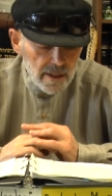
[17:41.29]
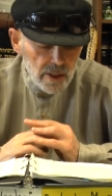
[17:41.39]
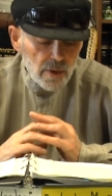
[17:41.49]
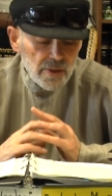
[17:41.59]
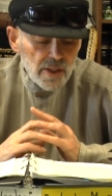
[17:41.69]

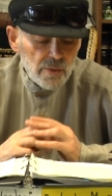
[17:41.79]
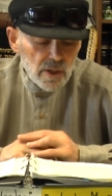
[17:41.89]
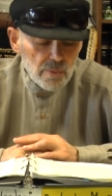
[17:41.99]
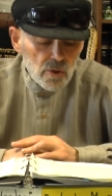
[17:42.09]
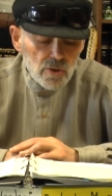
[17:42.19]
You know, I think
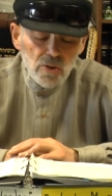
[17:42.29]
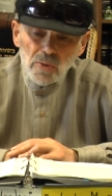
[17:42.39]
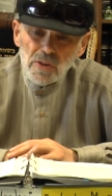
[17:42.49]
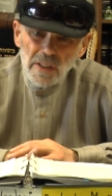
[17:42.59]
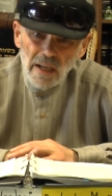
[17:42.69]
what I'm going to
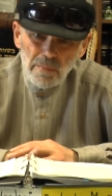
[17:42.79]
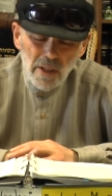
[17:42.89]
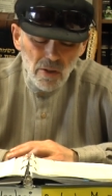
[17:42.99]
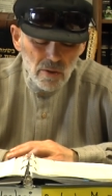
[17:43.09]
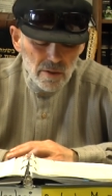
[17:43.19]
do is stop
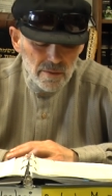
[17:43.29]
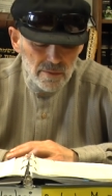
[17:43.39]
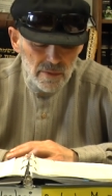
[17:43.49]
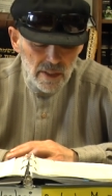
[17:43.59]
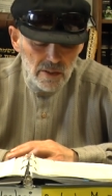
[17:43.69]
here
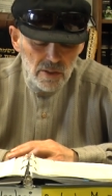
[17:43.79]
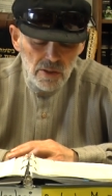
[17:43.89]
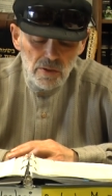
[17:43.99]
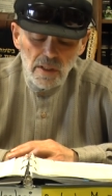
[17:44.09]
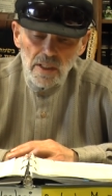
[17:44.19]
and
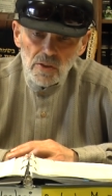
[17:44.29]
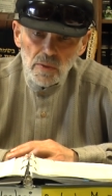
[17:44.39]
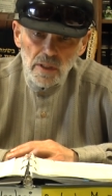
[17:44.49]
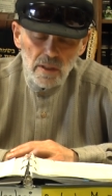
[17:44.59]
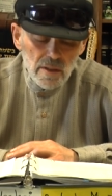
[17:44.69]
continue next
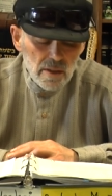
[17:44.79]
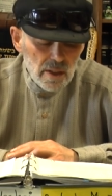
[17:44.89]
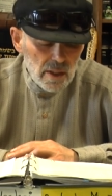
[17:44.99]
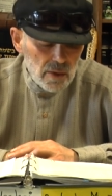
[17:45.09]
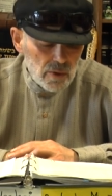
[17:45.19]
week
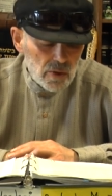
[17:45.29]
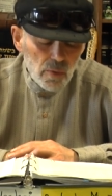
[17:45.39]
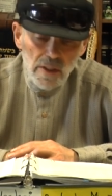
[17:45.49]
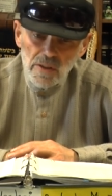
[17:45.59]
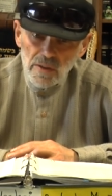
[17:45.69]
with
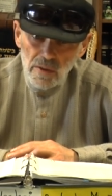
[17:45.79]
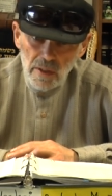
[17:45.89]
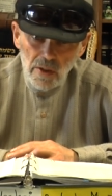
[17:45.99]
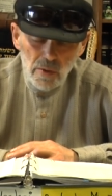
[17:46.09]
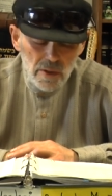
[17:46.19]
the rest of the
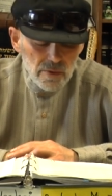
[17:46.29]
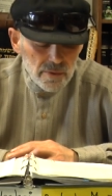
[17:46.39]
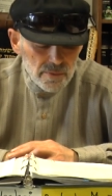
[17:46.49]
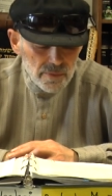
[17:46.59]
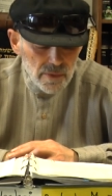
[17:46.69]
narrative.
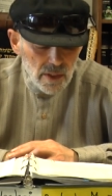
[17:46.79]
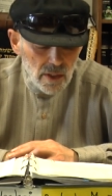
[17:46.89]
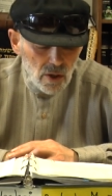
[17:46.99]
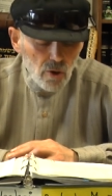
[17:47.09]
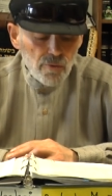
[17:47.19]

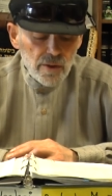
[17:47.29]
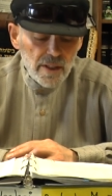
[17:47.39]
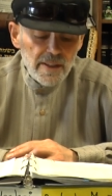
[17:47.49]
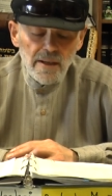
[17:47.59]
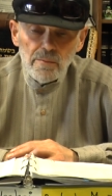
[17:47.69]

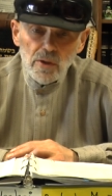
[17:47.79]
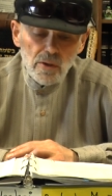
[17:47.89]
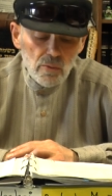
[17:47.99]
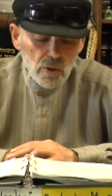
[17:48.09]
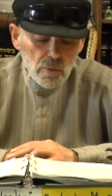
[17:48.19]
Hopefully in that
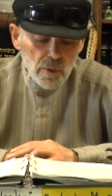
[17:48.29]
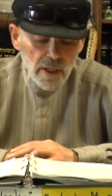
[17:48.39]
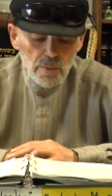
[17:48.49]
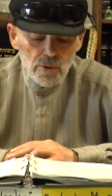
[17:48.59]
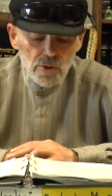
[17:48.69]
merit we will
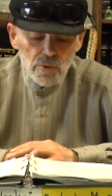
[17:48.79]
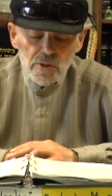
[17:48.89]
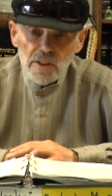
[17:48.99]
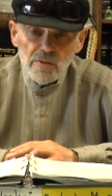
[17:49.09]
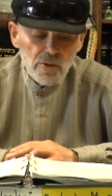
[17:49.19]
be able to
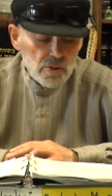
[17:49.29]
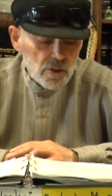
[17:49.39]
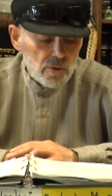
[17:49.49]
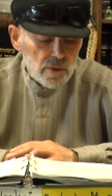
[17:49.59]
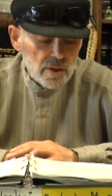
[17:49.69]
receive the
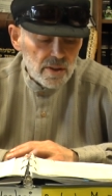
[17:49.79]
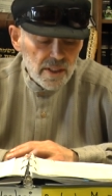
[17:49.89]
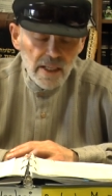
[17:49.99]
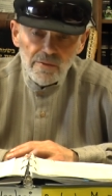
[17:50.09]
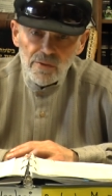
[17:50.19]
Torah
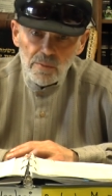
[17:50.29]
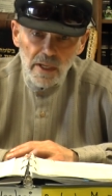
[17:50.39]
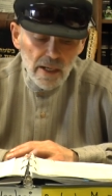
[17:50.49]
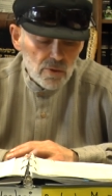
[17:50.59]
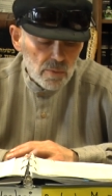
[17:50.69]
again from
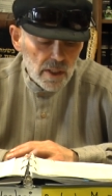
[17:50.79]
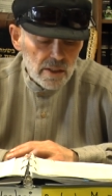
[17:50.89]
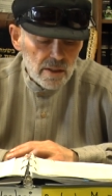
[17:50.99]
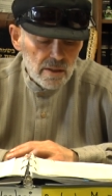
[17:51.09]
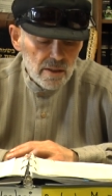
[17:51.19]
God
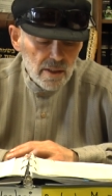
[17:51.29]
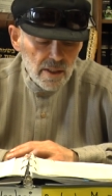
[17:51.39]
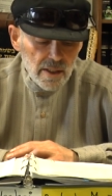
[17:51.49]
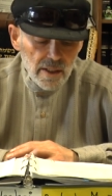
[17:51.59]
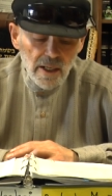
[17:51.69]
Almighty
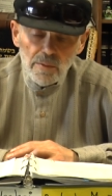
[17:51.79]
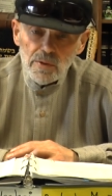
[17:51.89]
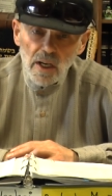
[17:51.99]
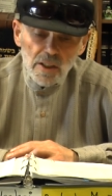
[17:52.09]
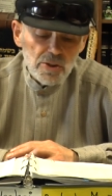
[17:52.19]
and help
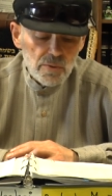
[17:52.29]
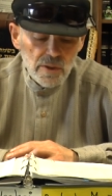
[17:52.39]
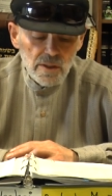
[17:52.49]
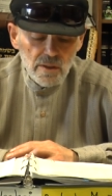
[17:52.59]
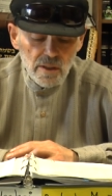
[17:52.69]
to usher
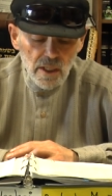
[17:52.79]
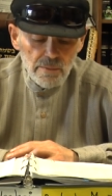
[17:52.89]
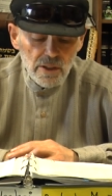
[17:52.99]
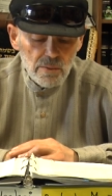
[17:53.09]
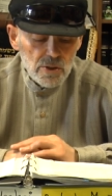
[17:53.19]
in the
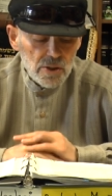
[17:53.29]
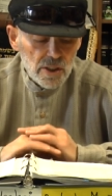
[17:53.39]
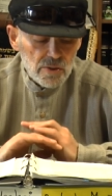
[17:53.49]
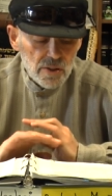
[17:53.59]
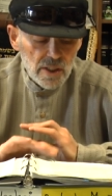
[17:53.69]
coming of
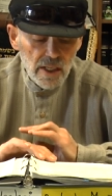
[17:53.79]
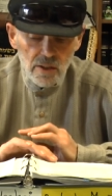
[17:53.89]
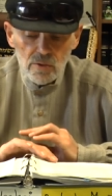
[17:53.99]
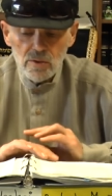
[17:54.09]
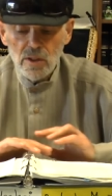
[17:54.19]
Mashiach
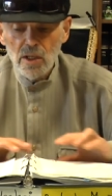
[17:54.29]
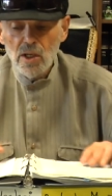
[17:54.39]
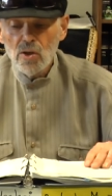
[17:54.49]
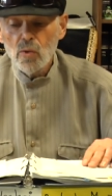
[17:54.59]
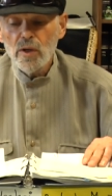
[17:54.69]
Tzakeinu
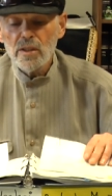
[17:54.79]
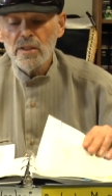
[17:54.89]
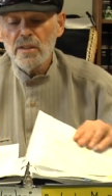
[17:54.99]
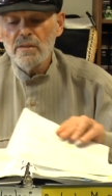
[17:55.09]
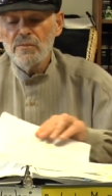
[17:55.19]

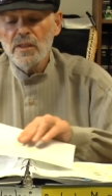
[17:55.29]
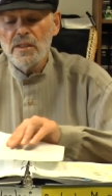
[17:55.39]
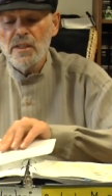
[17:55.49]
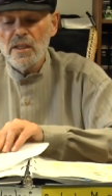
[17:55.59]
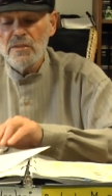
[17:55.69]
quickly
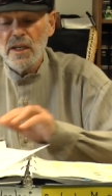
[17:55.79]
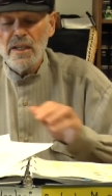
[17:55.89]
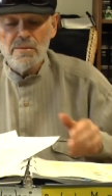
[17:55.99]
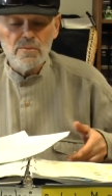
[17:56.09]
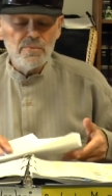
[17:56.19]
and in our time.